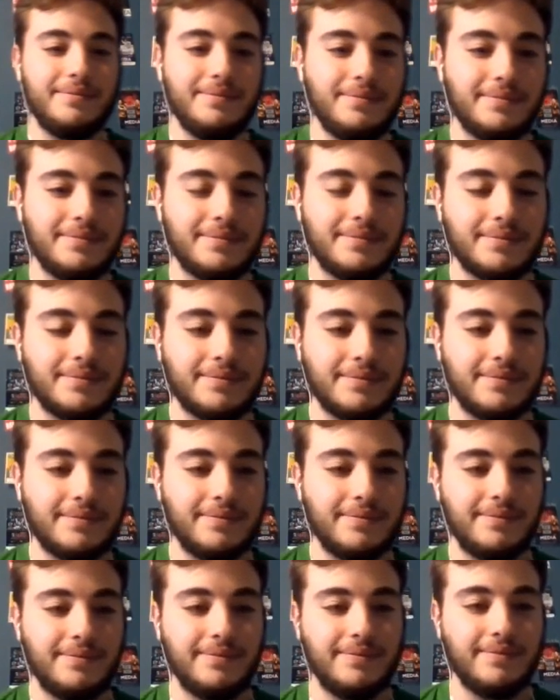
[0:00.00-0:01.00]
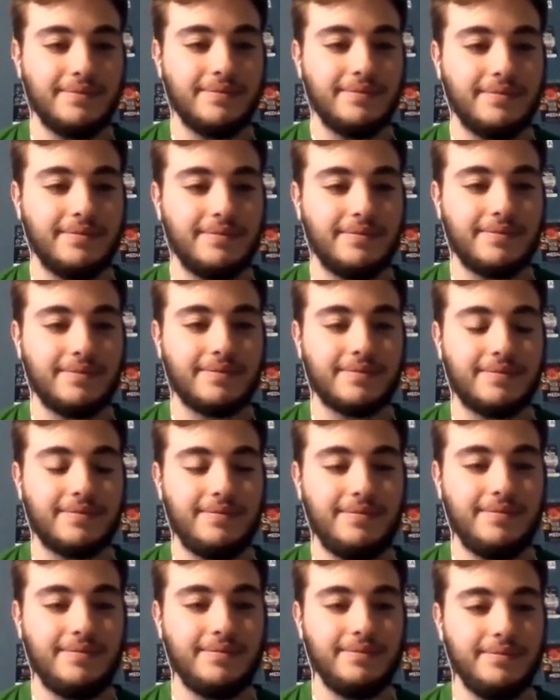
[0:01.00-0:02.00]

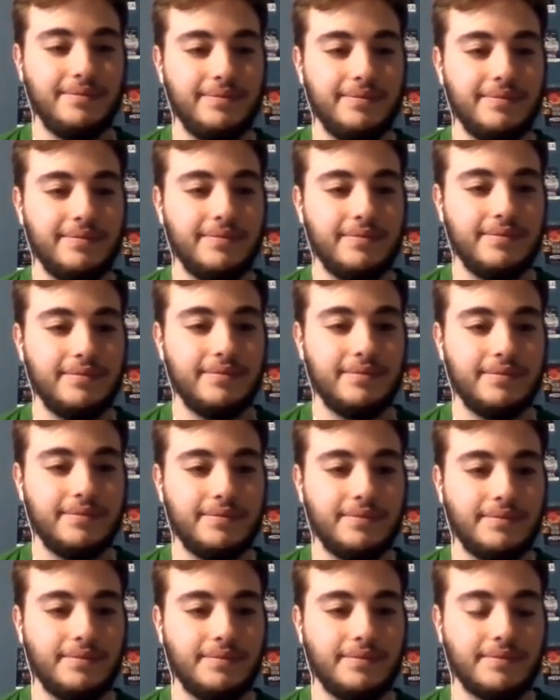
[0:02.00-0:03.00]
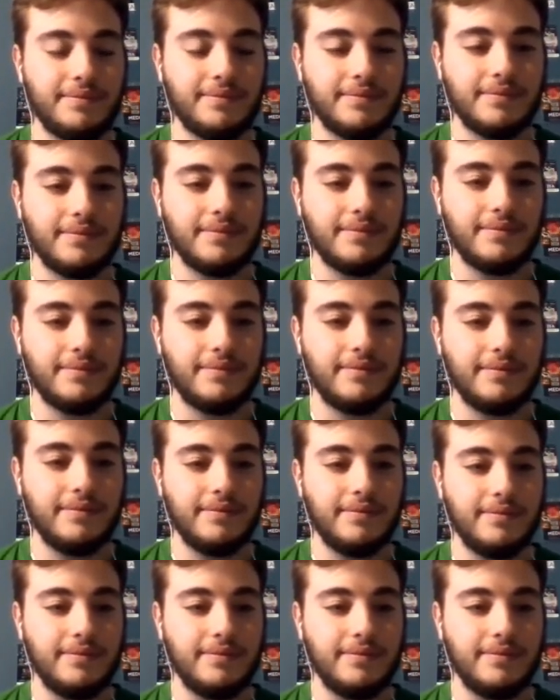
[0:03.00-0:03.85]
[no speech]